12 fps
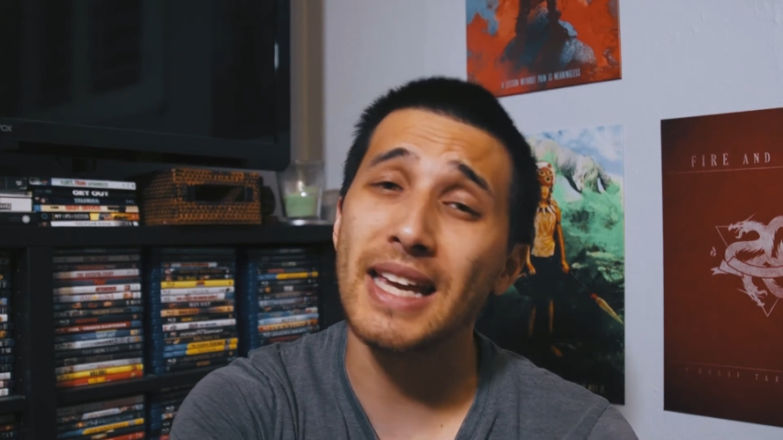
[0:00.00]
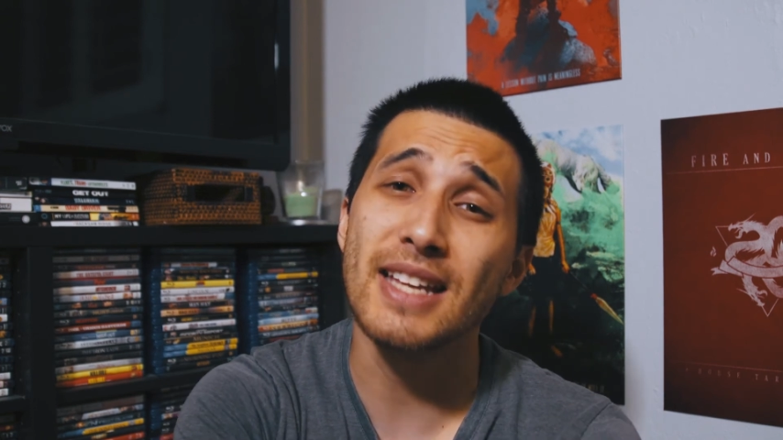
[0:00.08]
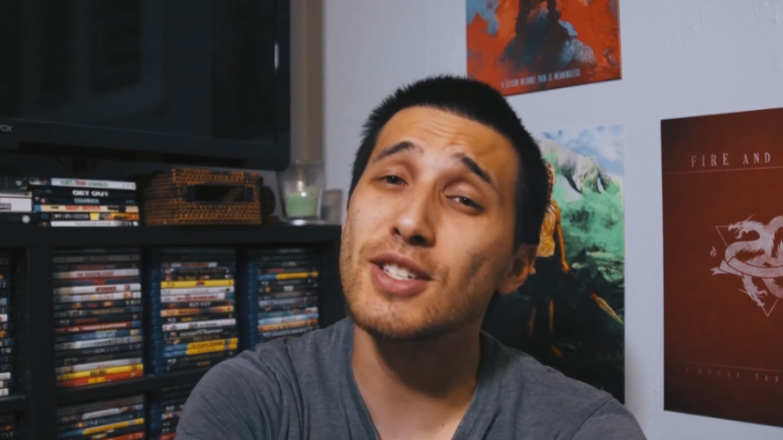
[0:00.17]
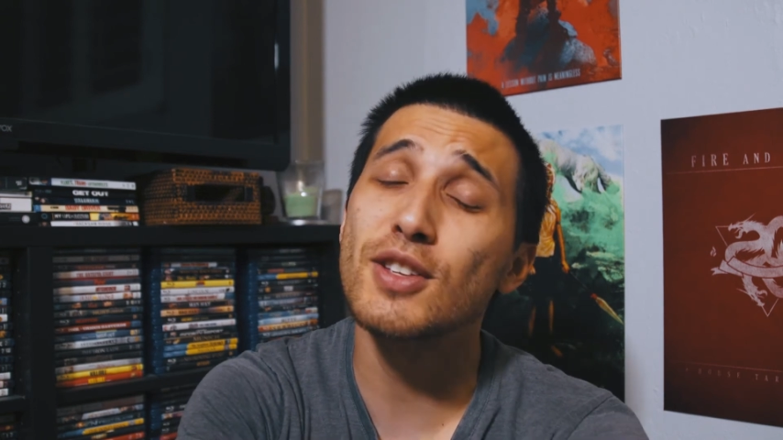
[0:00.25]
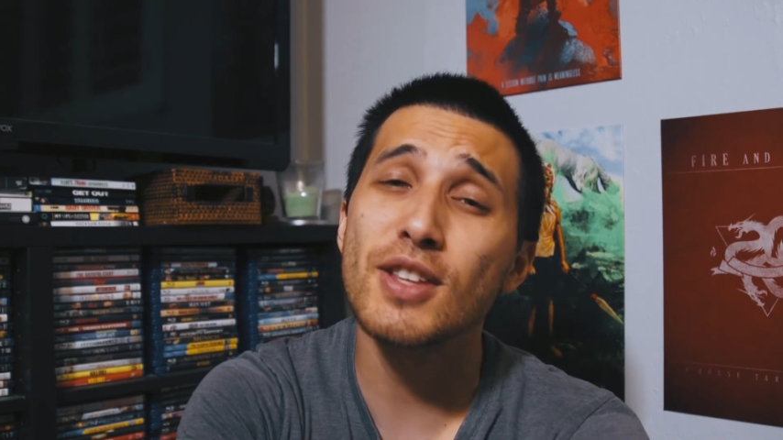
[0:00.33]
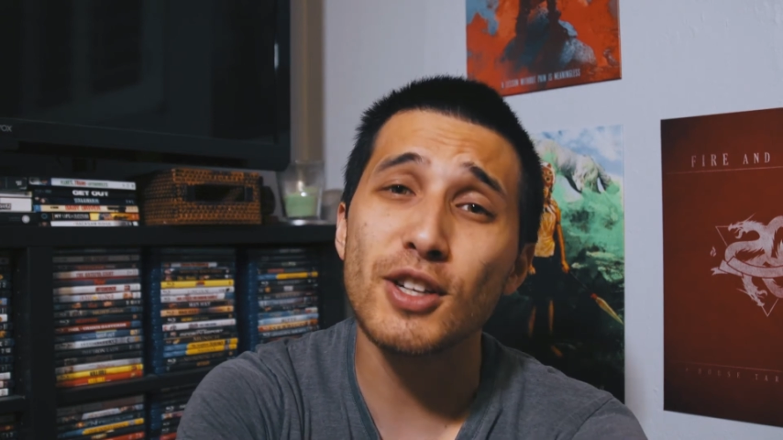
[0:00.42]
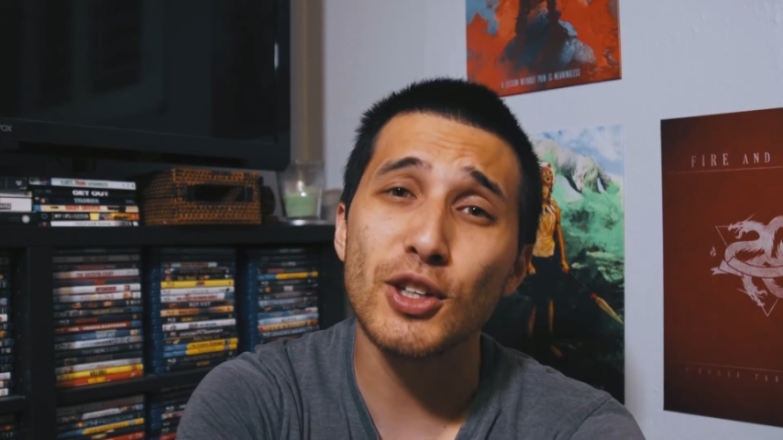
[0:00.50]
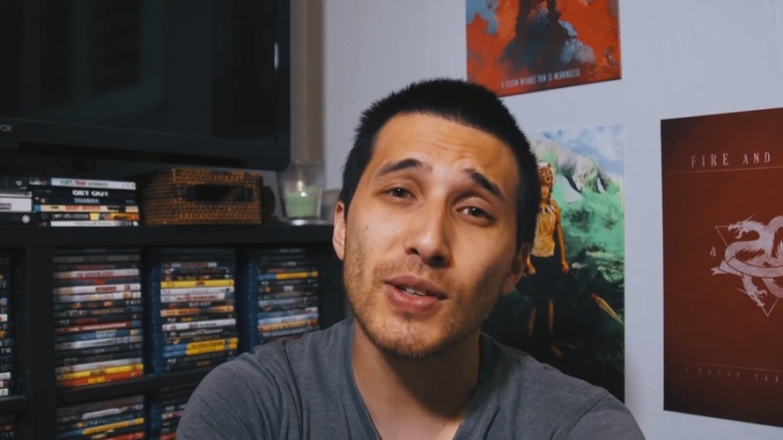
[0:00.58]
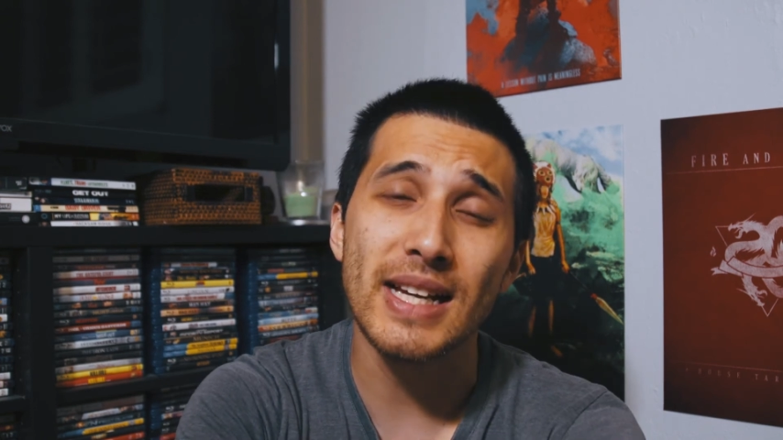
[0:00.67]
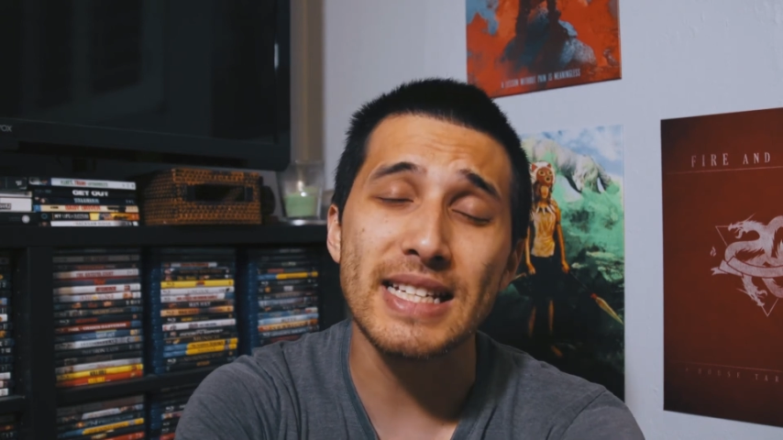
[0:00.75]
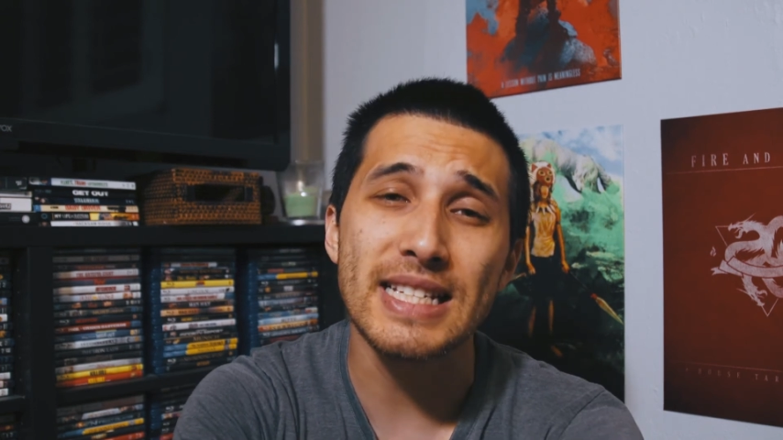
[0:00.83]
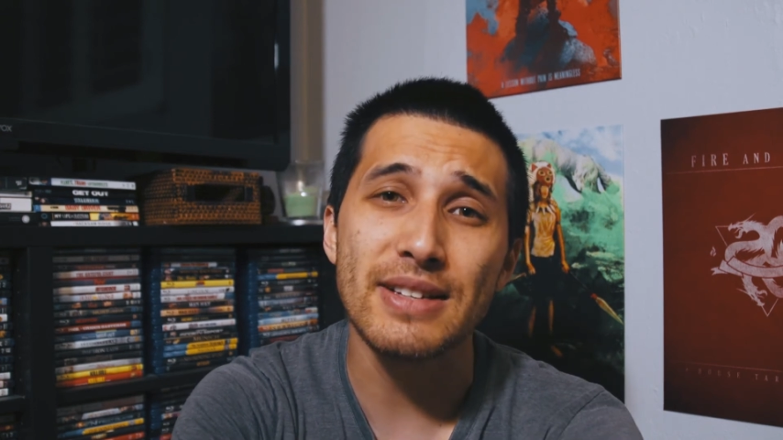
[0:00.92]
into their
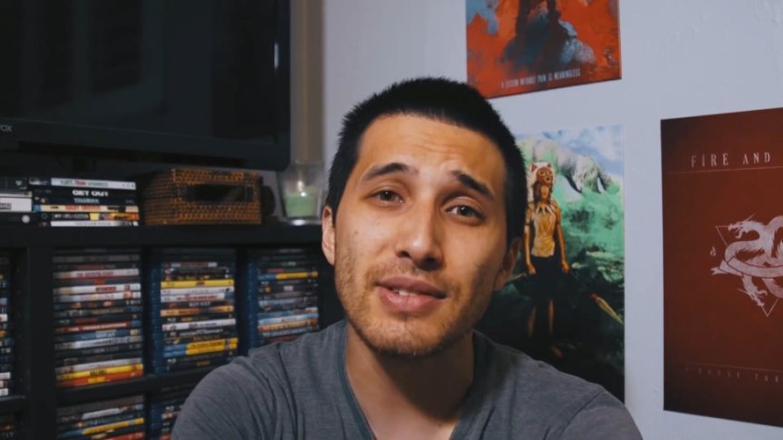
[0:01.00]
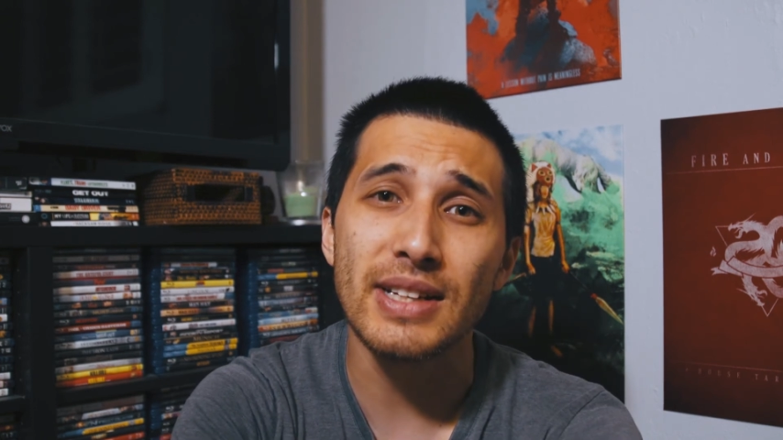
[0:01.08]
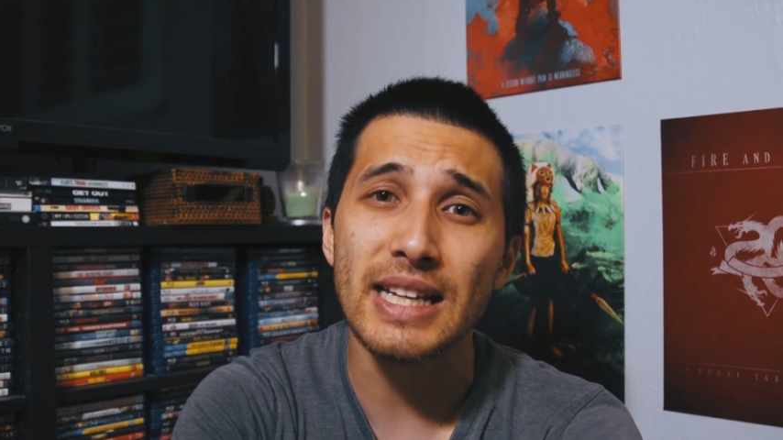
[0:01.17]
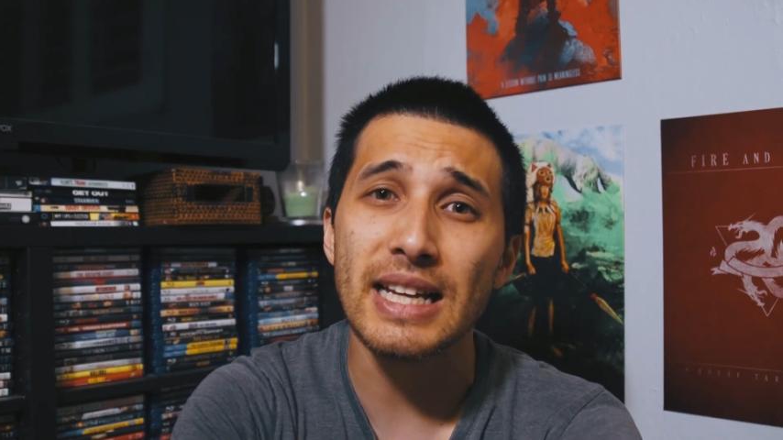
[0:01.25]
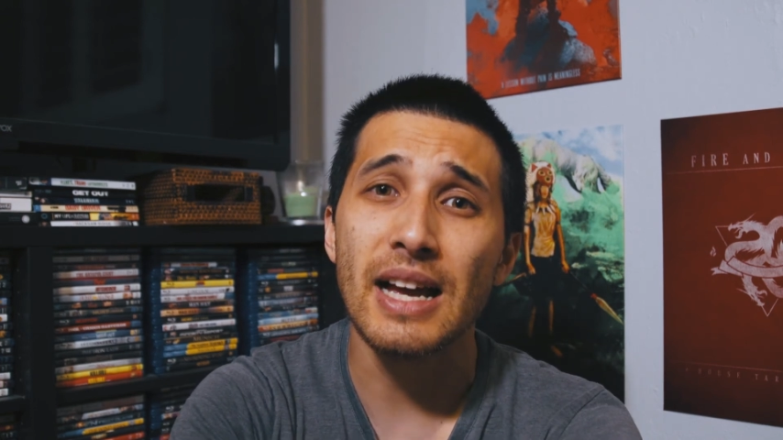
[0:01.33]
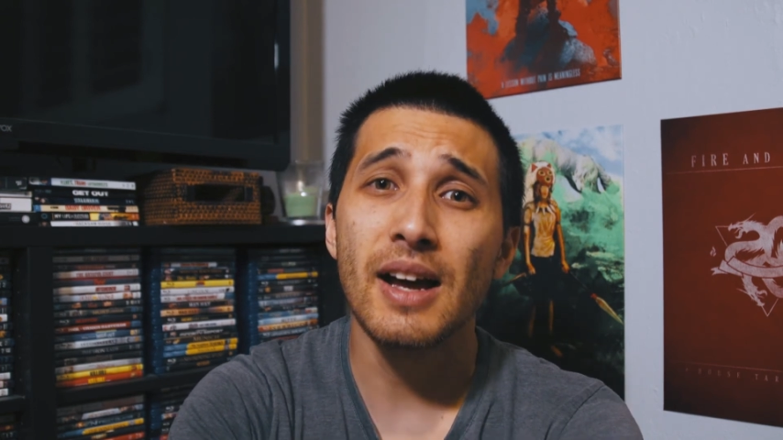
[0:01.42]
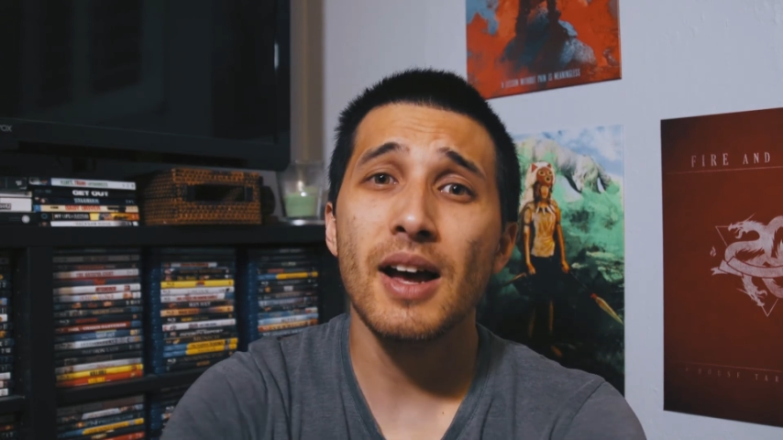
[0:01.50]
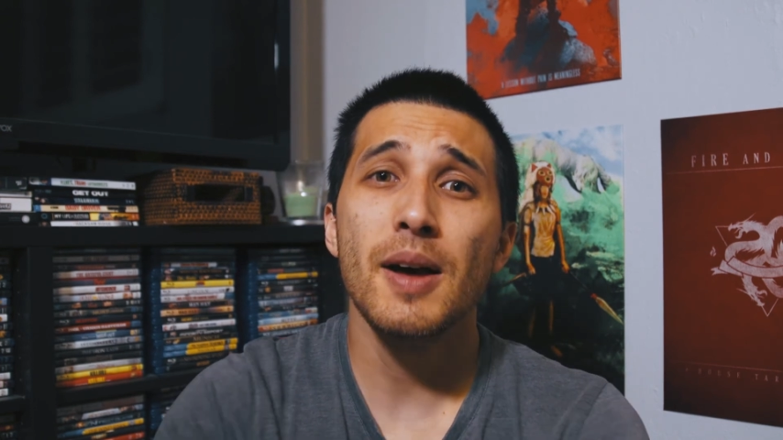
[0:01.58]
creativity,